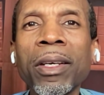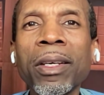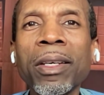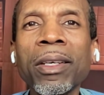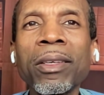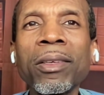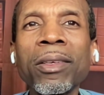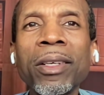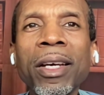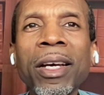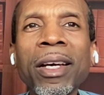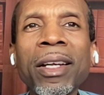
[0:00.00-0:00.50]

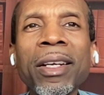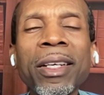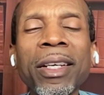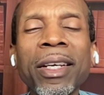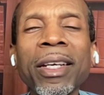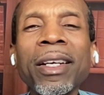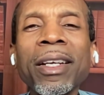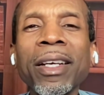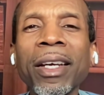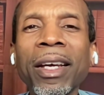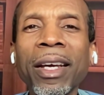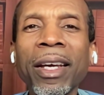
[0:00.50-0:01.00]
you kind of
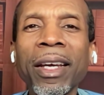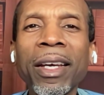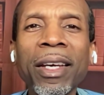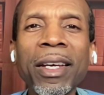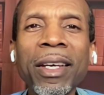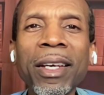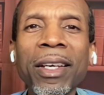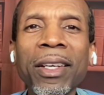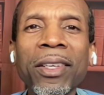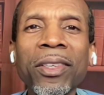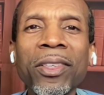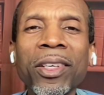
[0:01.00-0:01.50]
get an
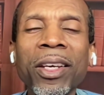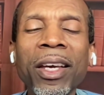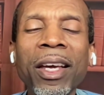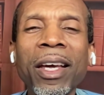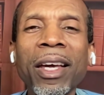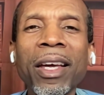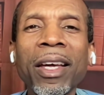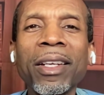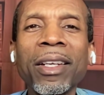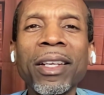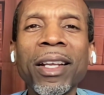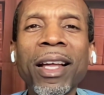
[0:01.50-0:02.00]
edge
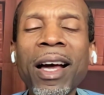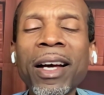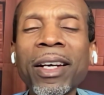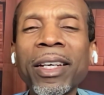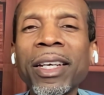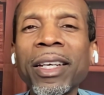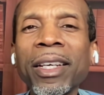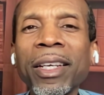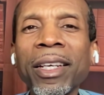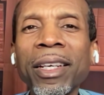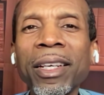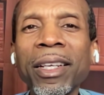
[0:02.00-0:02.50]
at
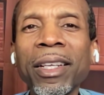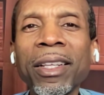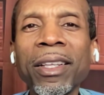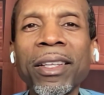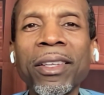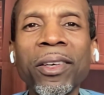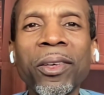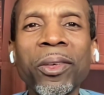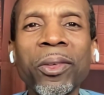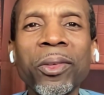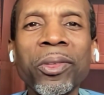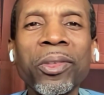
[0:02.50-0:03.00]
locking in
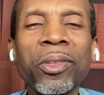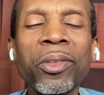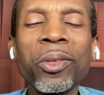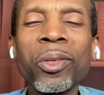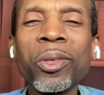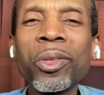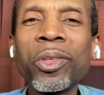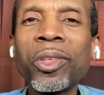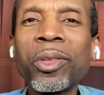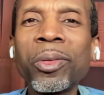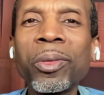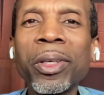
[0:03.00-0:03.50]
those
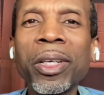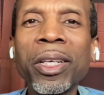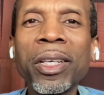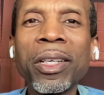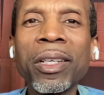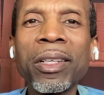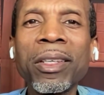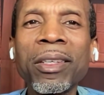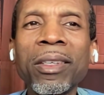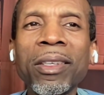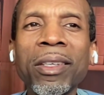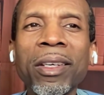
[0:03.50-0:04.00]

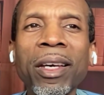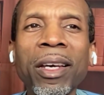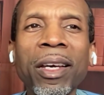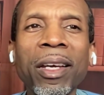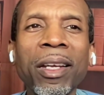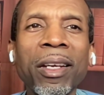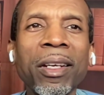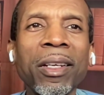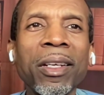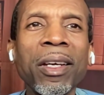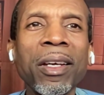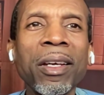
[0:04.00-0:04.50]
nutrients
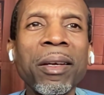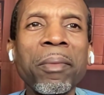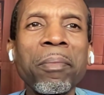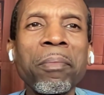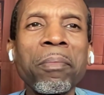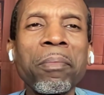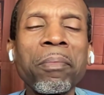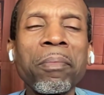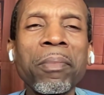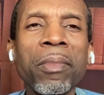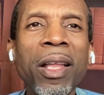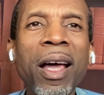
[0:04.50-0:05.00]
and
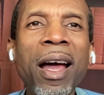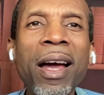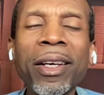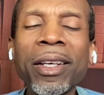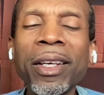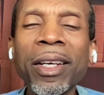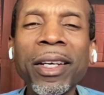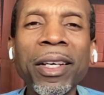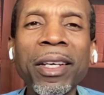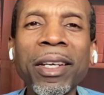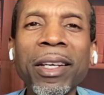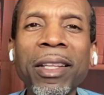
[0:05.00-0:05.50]

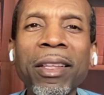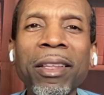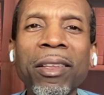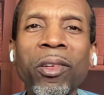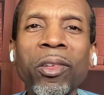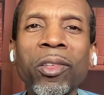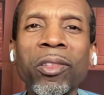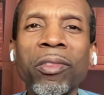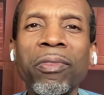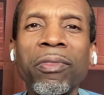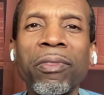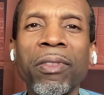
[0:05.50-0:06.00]
locking in
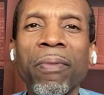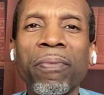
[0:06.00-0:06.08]
those